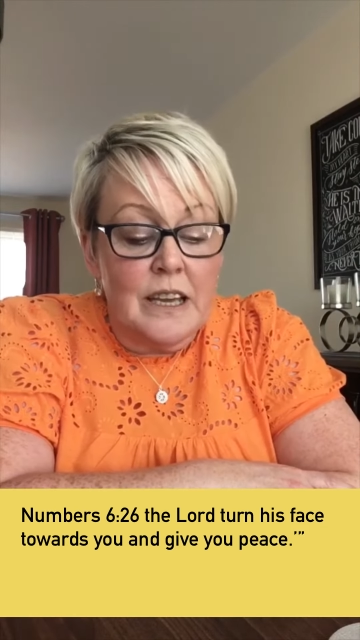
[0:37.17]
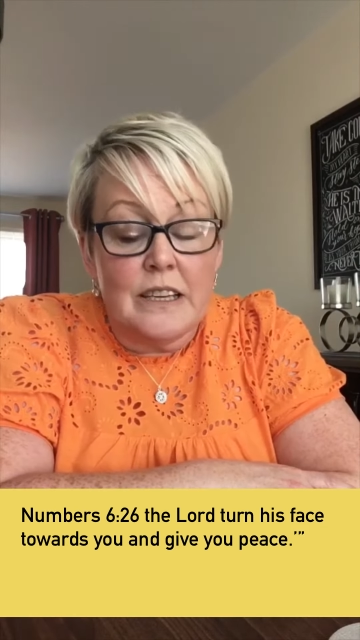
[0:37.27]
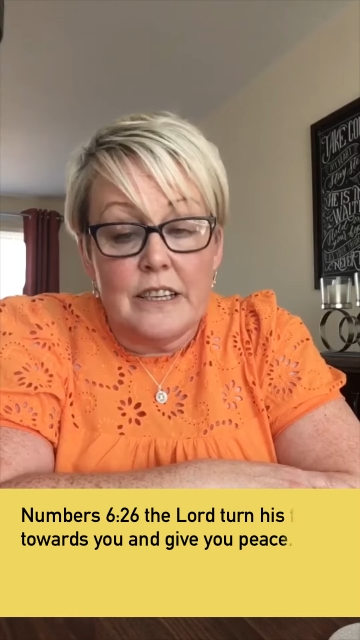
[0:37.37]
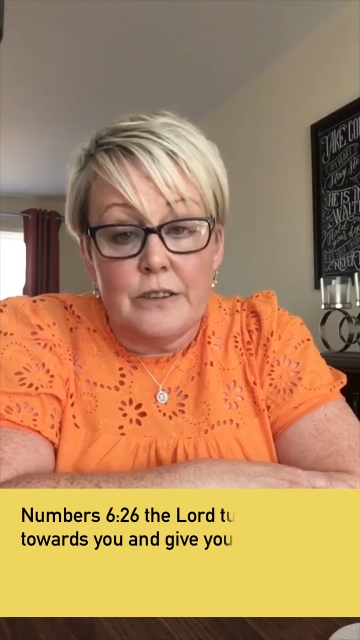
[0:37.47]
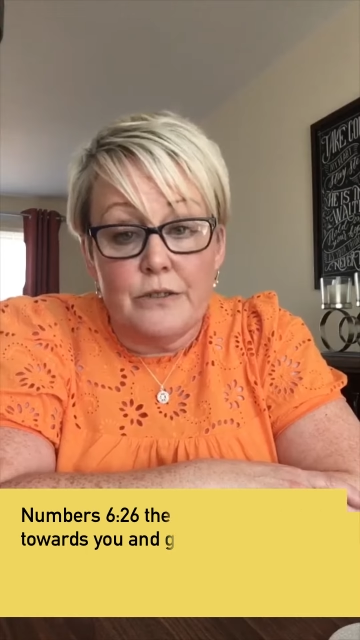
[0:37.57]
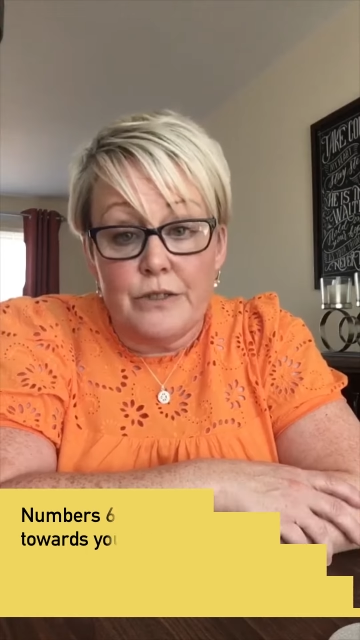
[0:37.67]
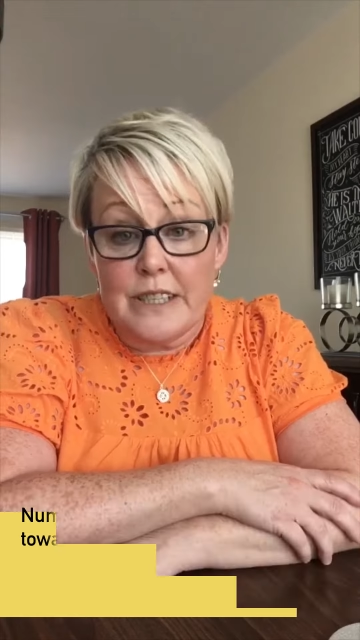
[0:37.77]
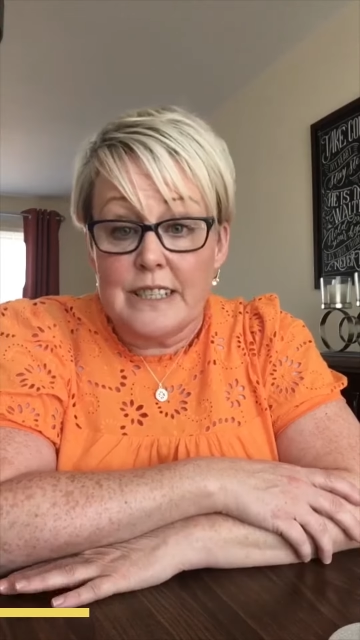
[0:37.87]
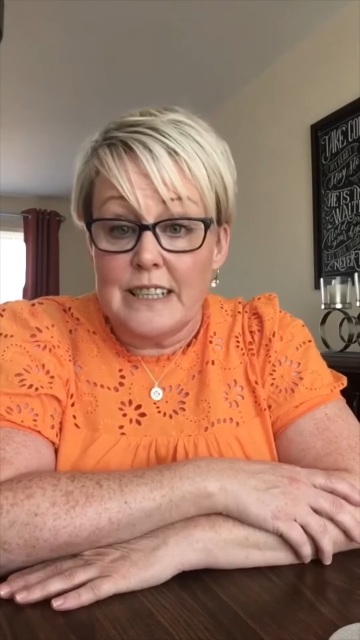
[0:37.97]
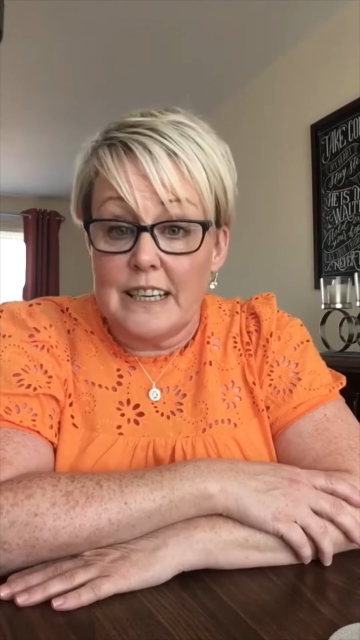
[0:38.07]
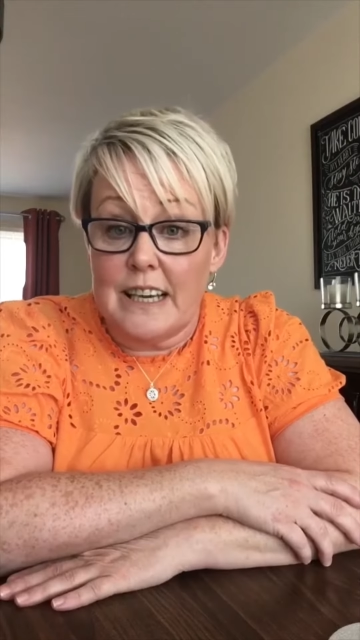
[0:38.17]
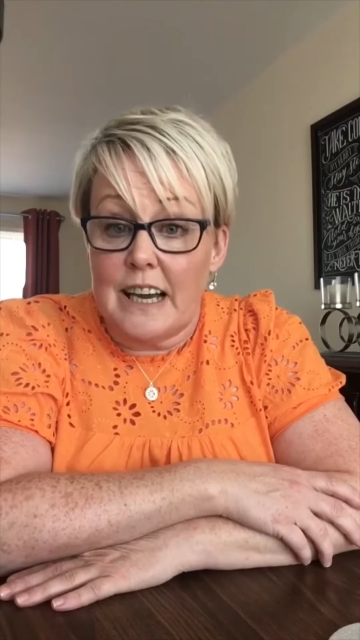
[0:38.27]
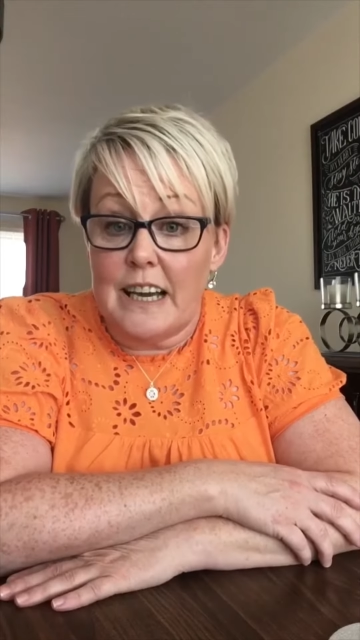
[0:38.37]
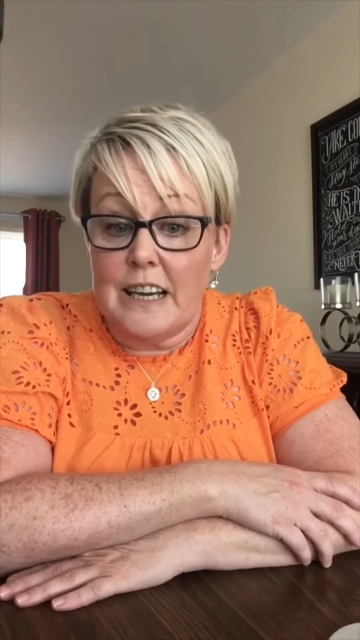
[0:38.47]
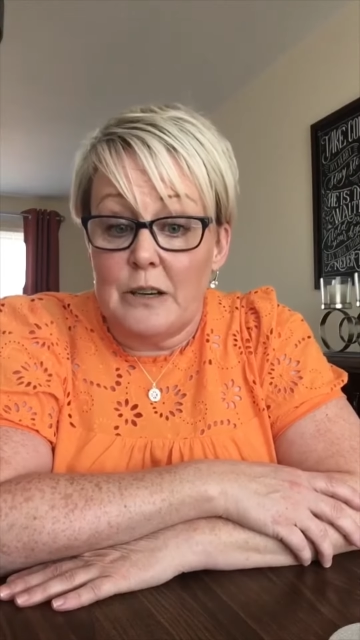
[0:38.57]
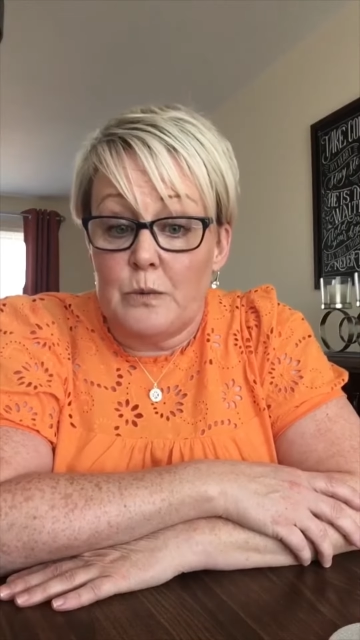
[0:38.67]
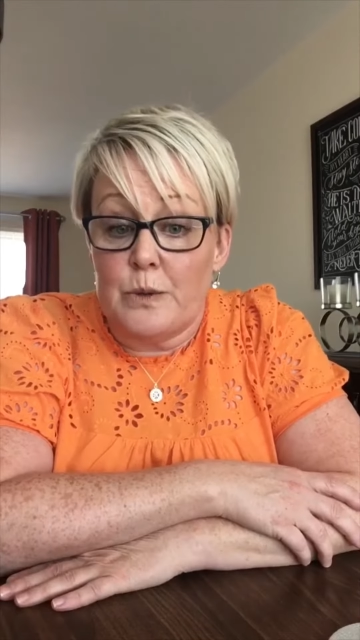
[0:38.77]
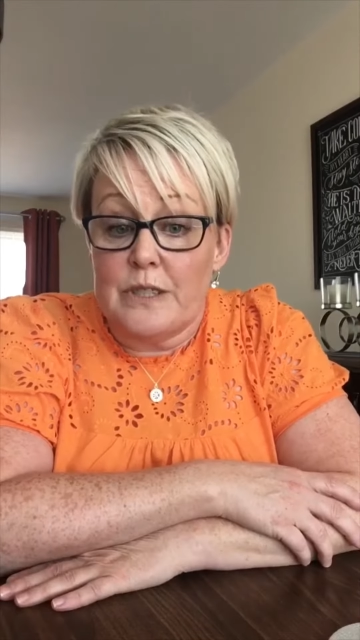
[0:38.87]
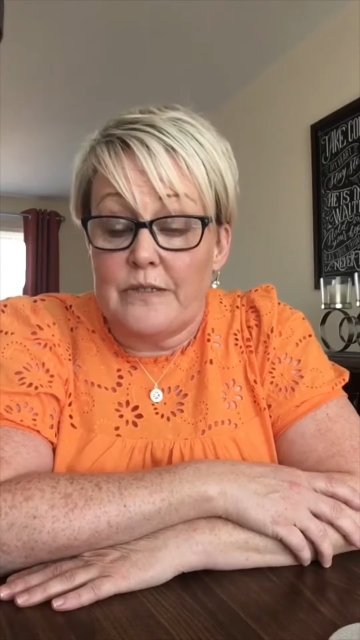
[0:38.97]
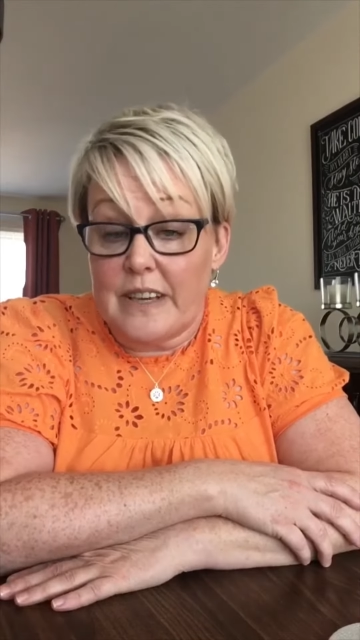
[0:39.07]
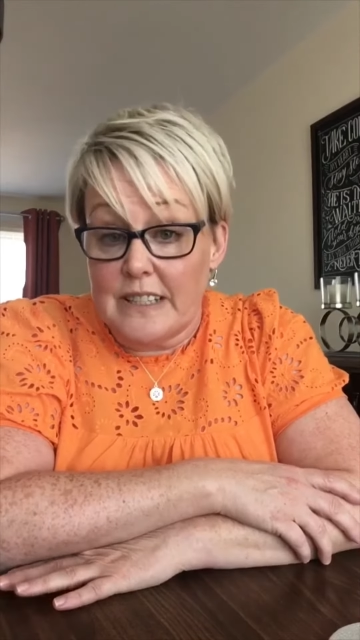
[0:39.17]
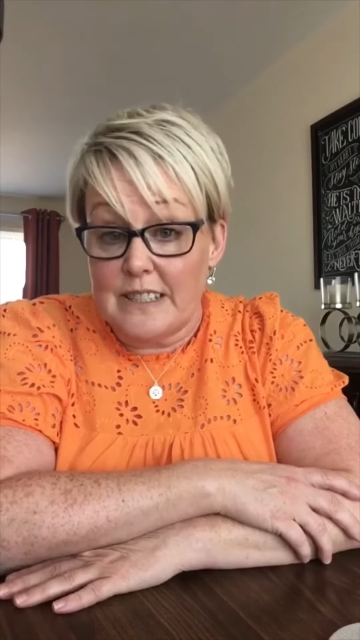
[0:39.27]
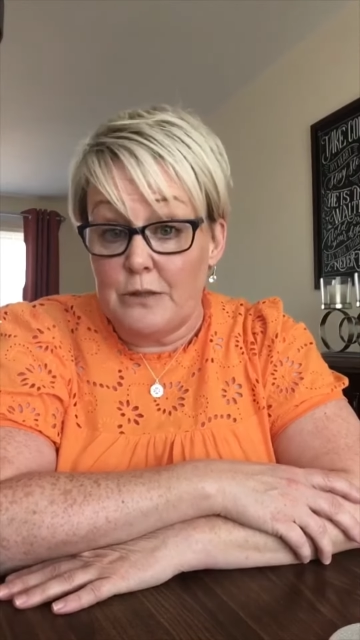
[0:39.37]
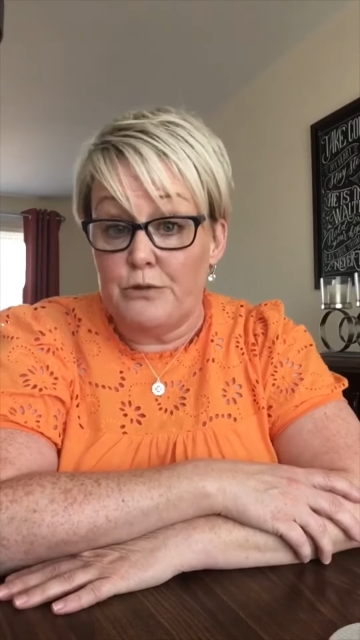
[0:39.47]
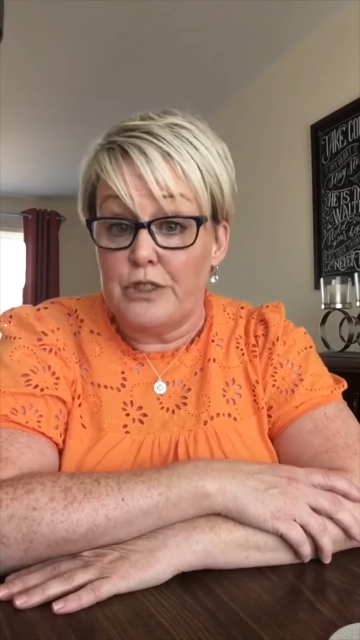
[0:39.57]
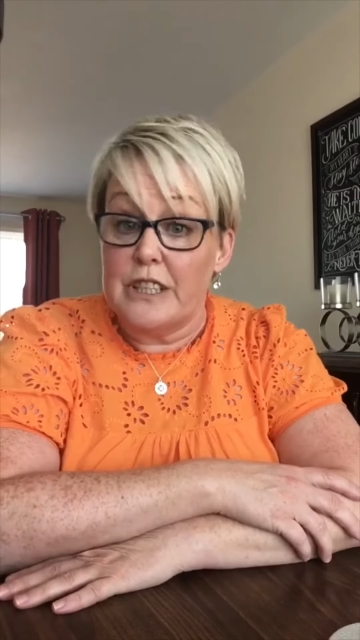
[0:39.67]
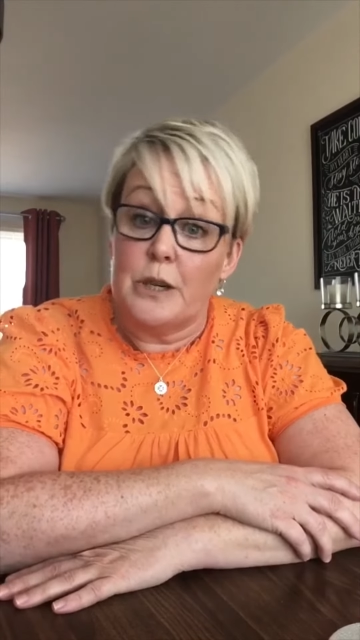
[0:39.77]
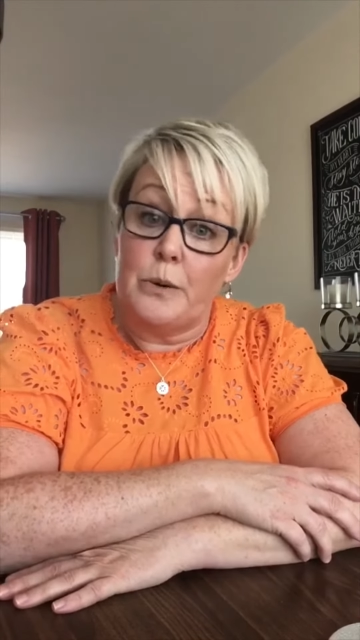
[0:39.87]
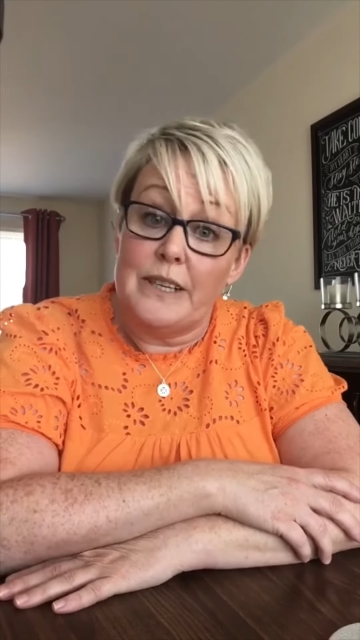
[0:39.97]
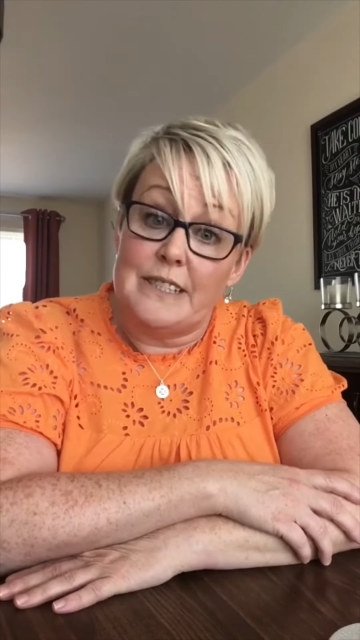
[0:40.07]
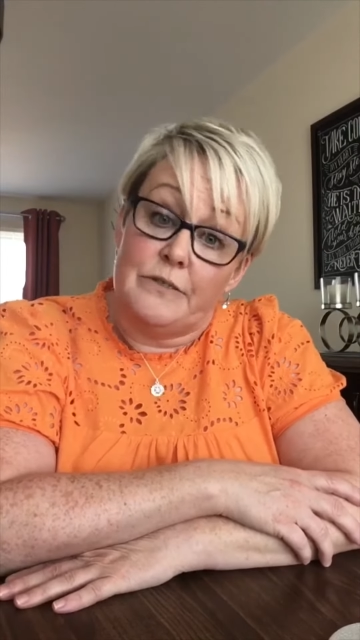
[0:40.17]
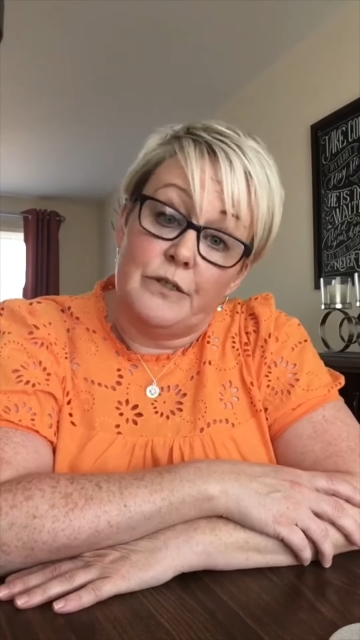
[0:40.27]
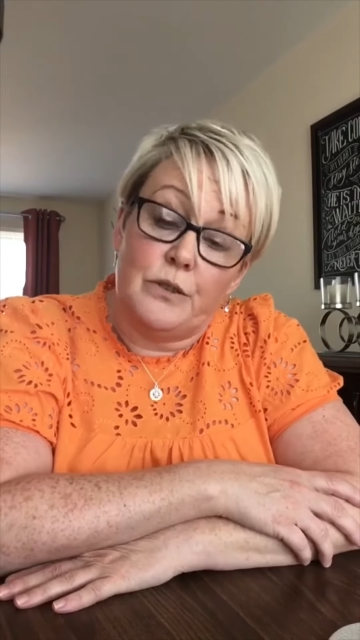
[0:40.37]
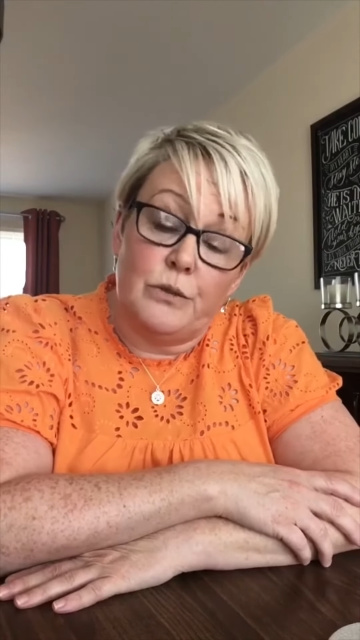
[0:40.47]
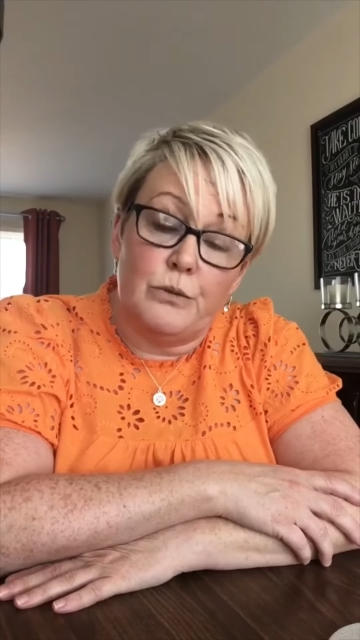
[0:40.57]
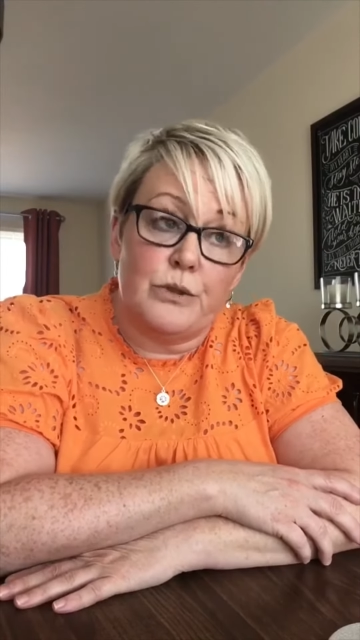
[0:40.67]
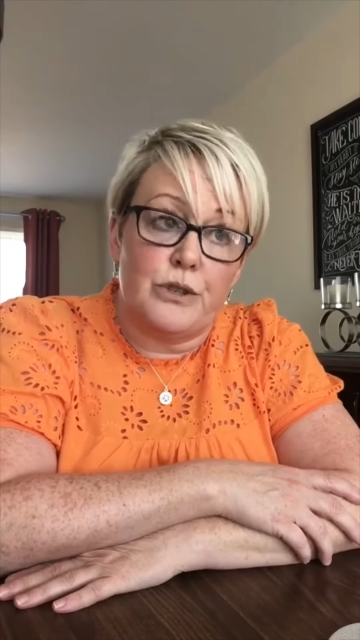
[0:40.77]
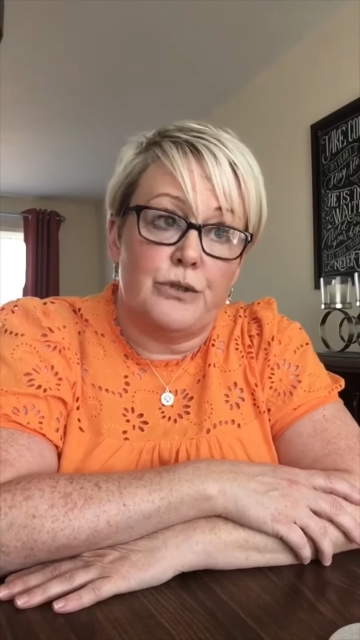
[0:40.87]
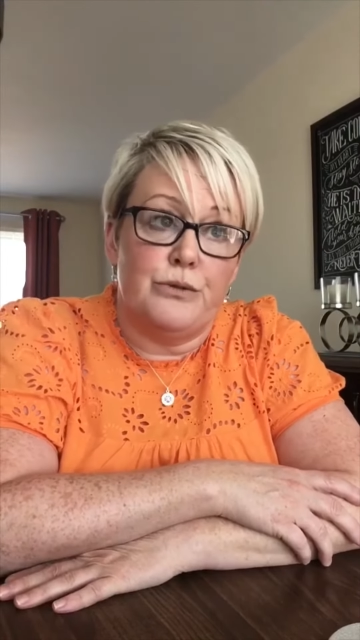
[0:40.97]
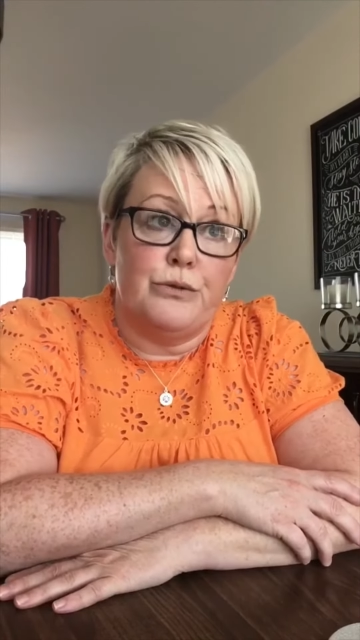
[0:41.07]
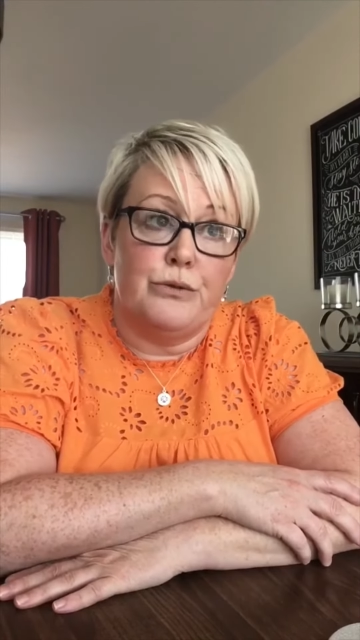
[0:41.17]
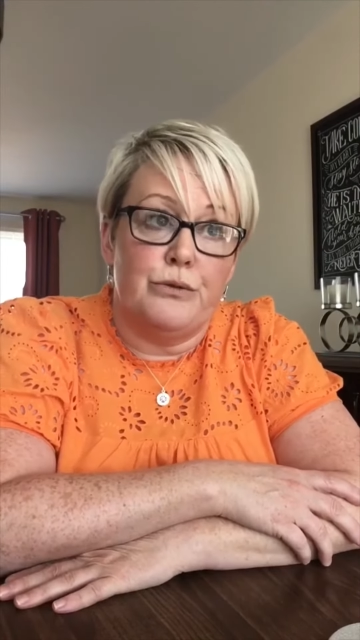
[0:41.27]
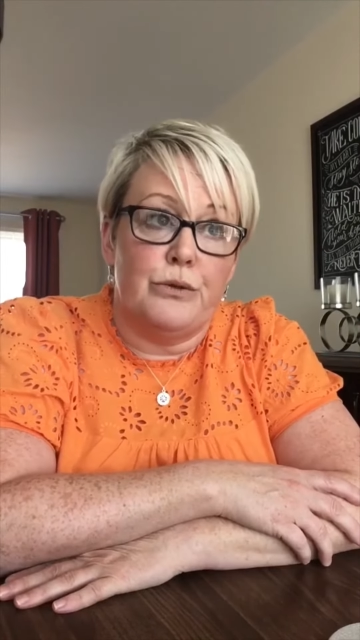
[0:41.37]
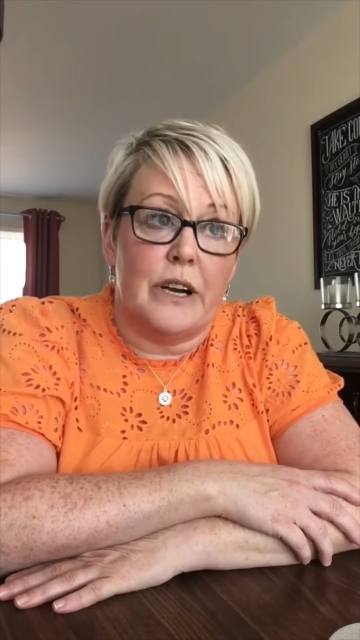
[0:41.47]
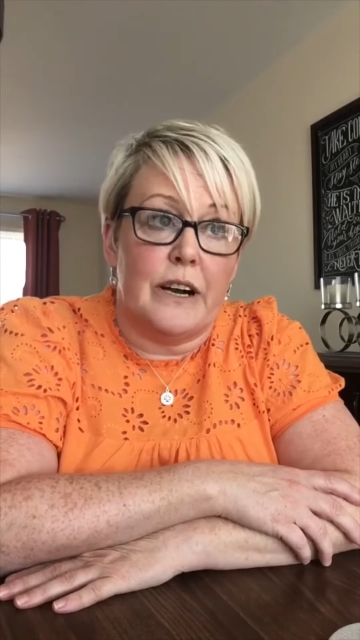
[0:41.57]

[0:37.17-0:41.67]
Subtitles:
Now, recently, I was finding it really quite difficult to